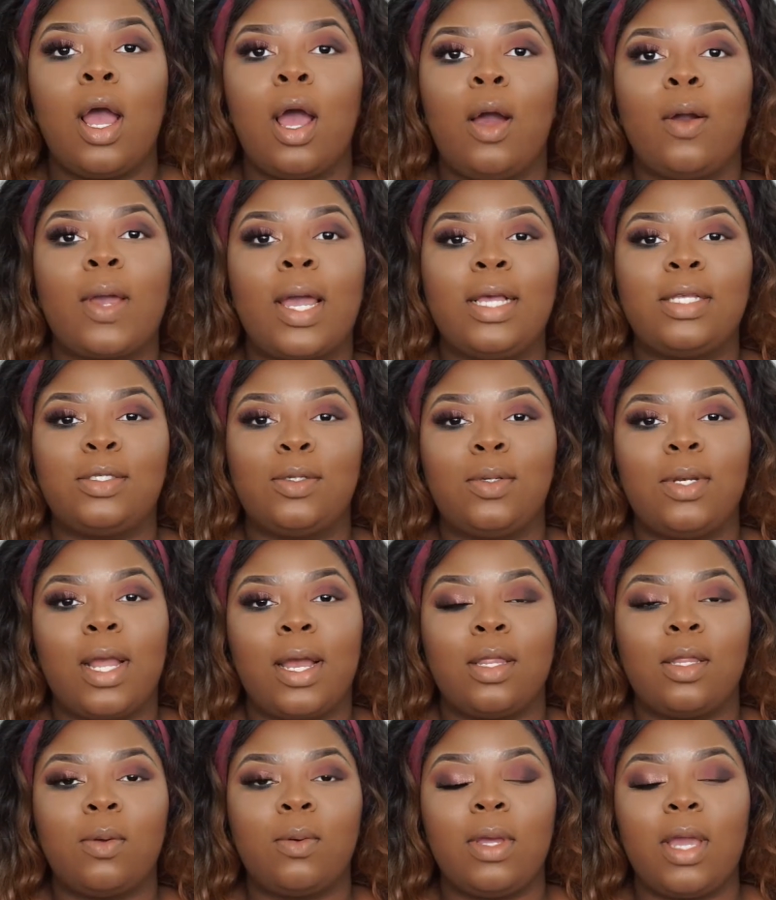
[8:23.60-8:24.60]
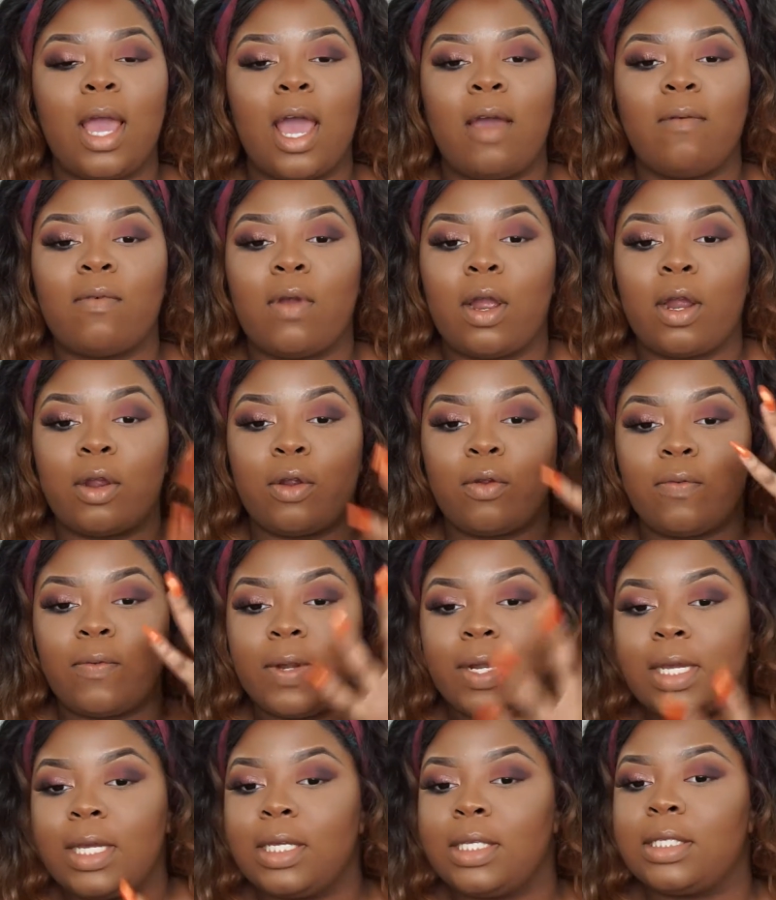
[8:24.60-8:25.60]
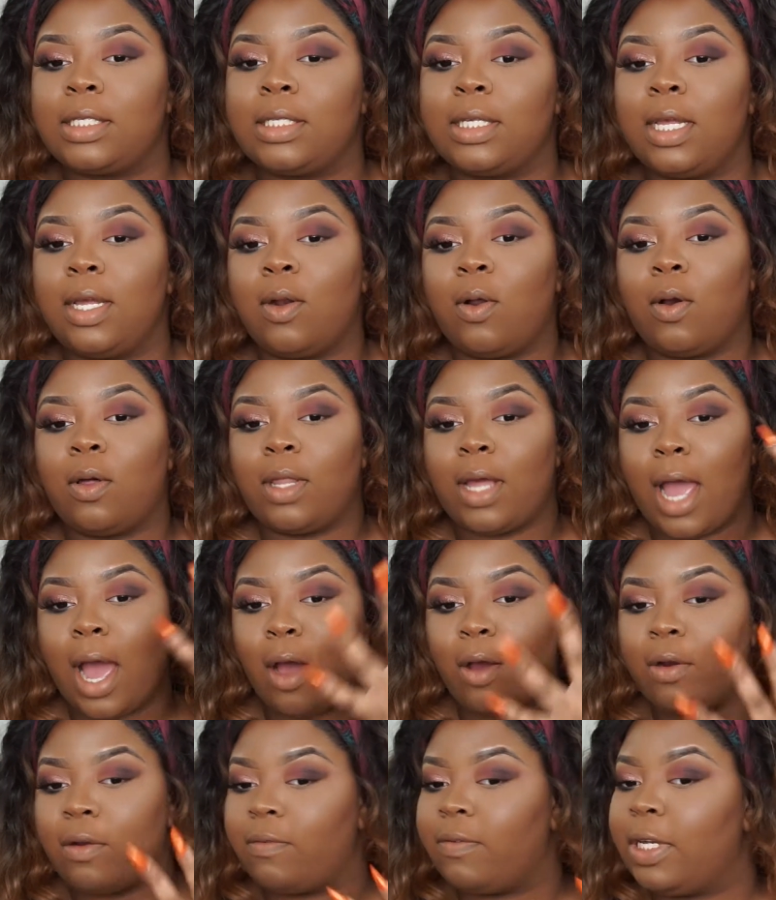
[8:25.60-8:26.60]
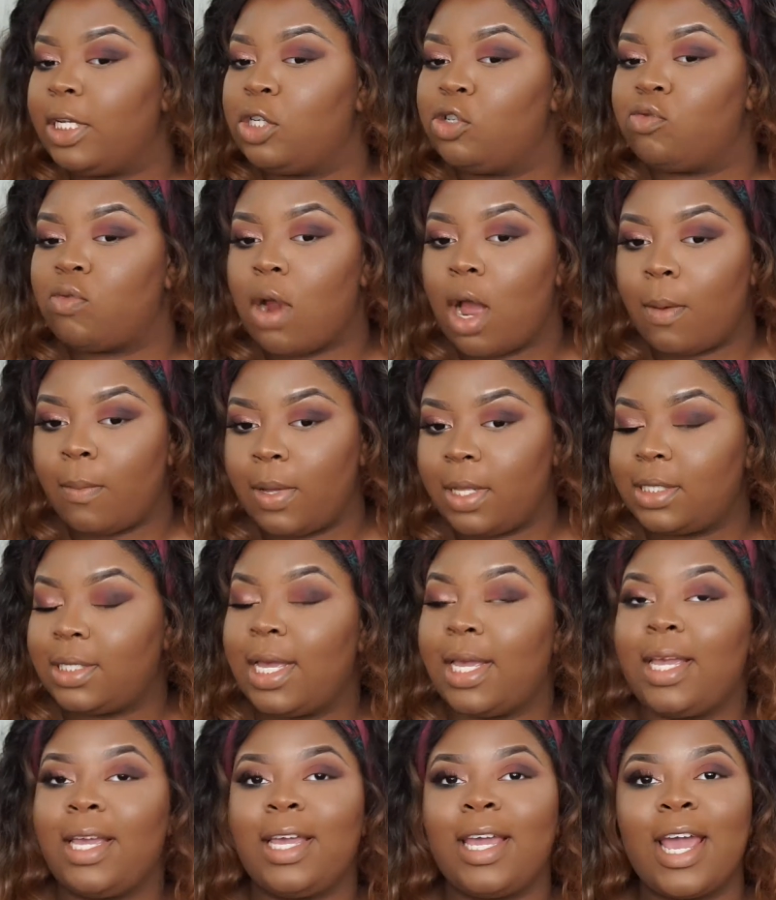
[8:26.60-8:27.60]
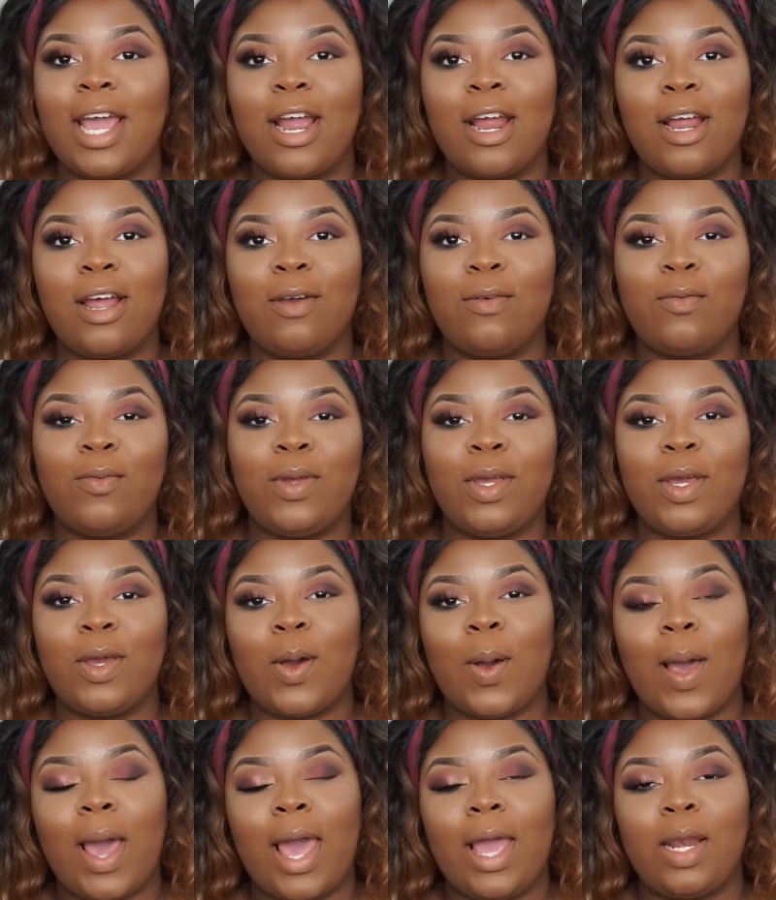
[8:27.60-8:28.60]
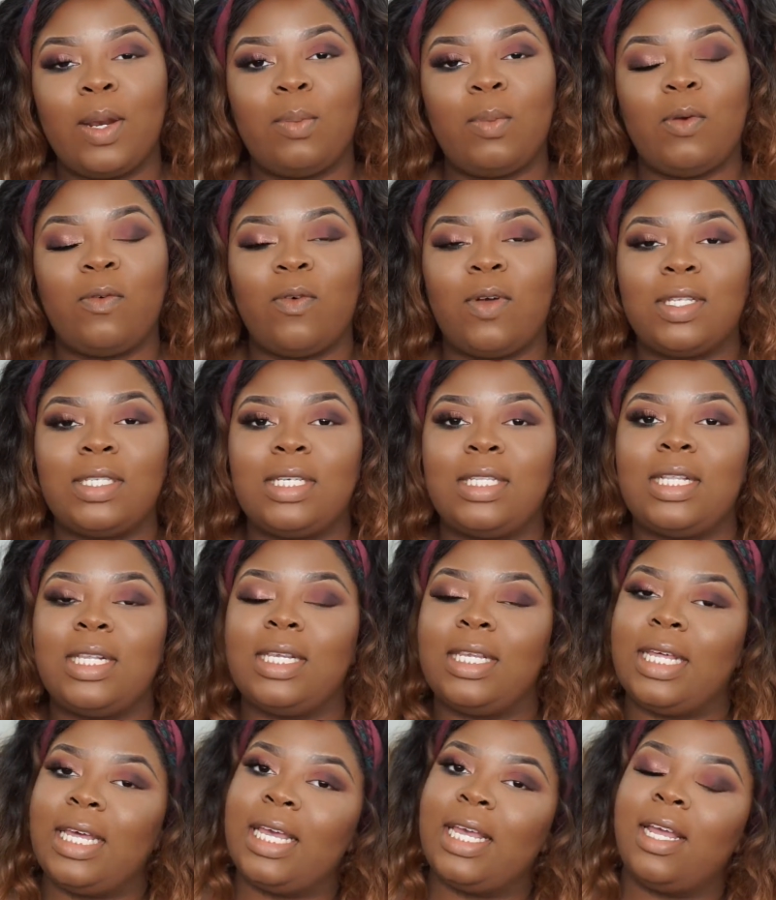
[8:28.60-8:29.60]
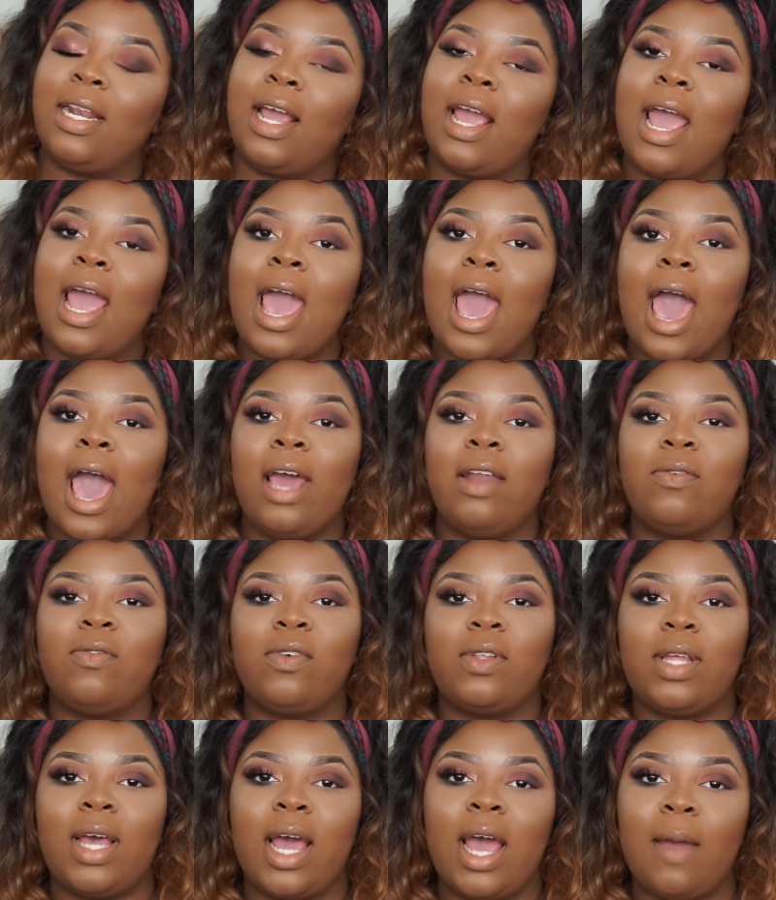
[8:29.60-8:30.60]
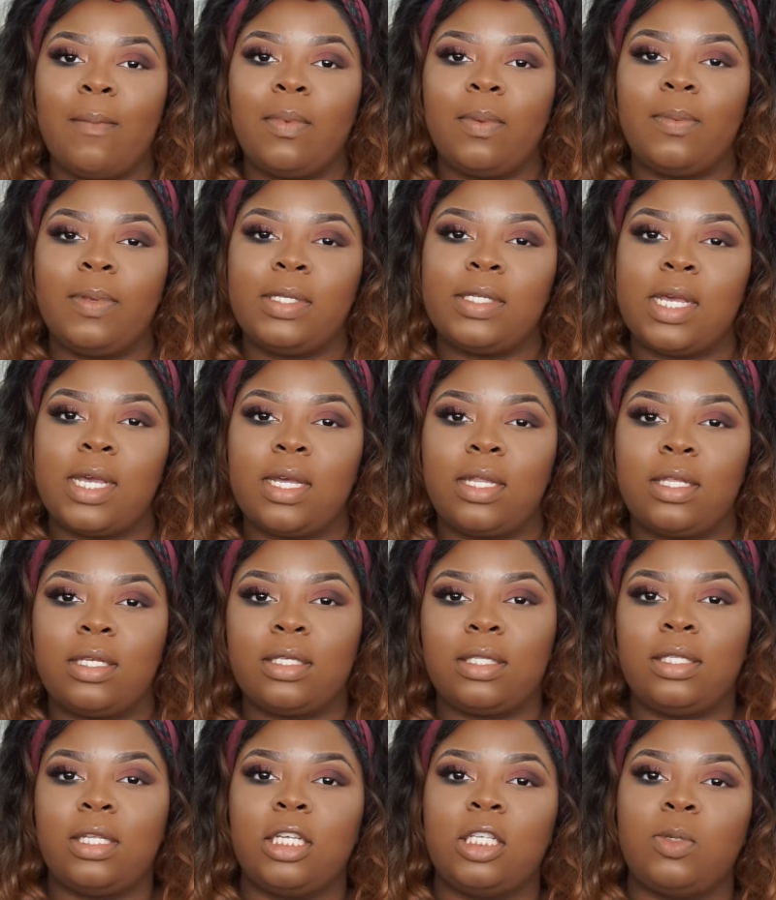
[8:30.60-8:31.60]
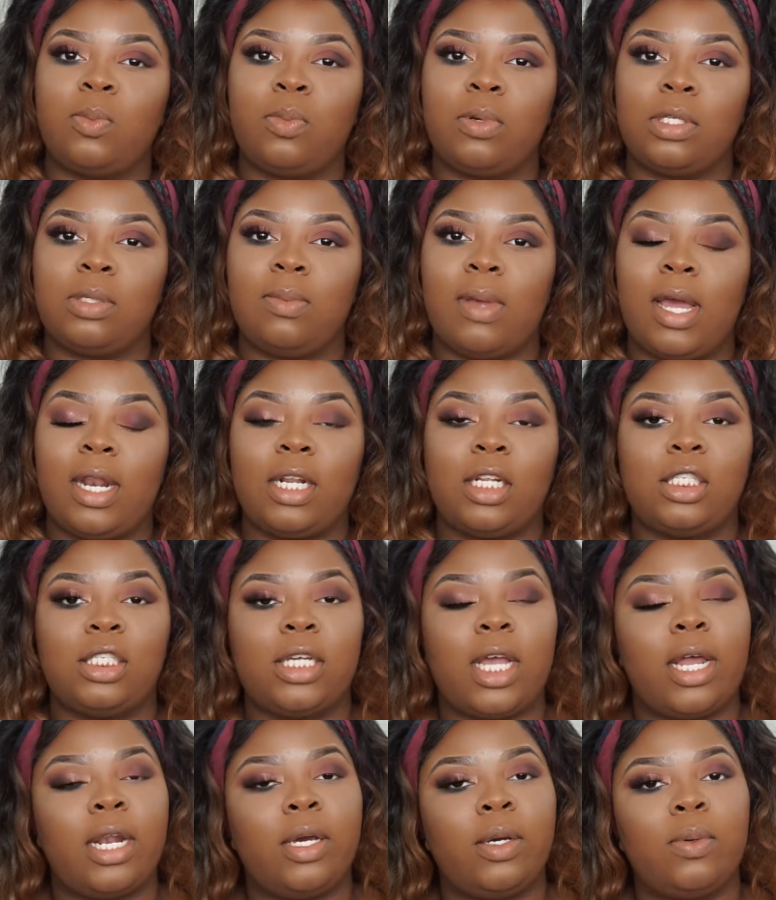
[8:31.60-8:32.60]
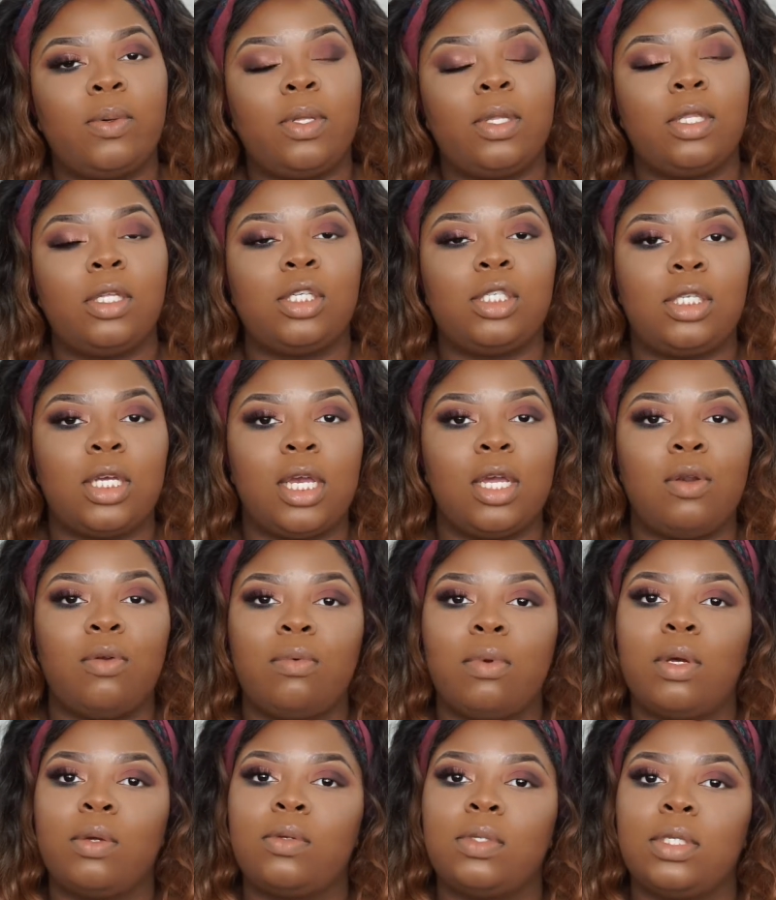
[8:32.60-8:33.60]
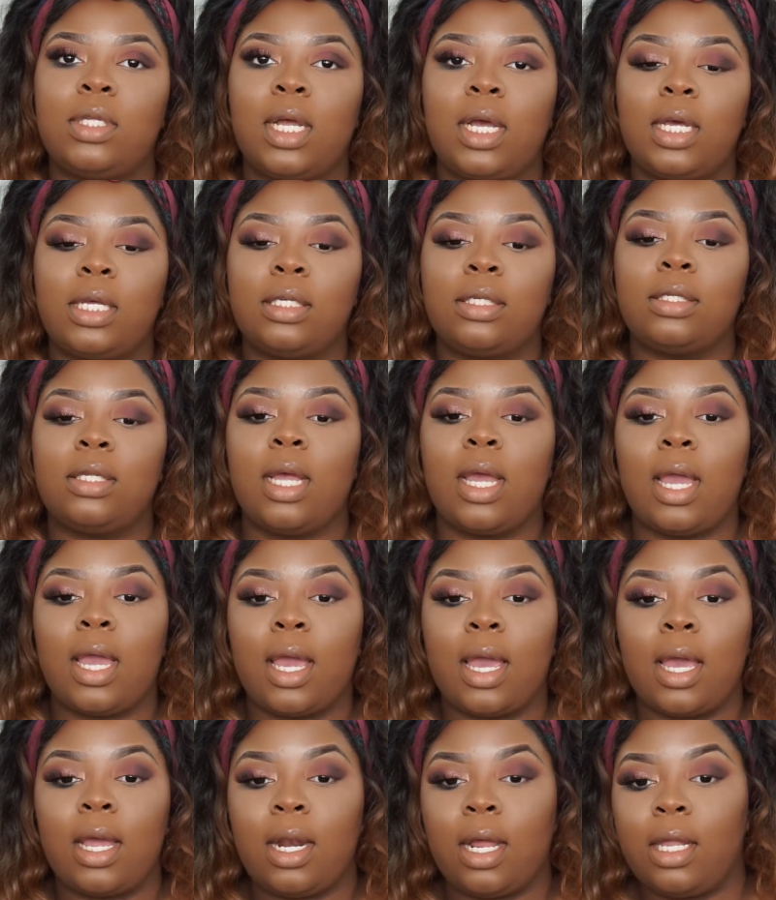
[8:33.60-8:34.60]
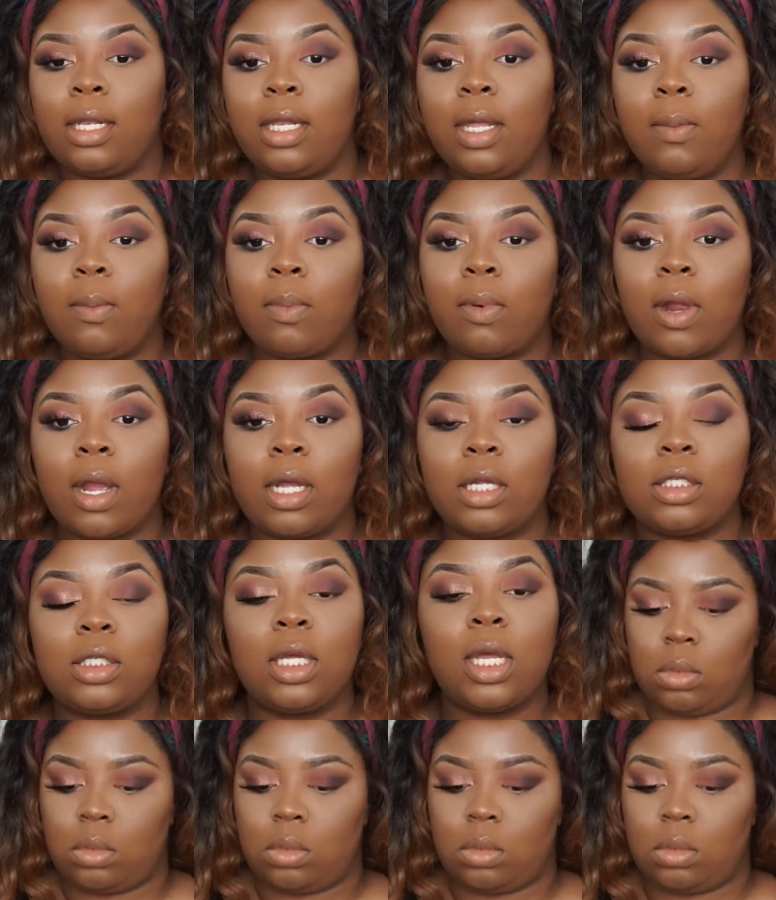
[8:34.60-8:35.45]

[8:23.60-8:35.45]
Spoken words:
Okay, so now that we have our crease and all the outer V drama taken care of, we can go ahead and move on to the lid. And for that, I'm going to be taking this NYX Prismatic shadow in the shade Rose Dust and a lip brush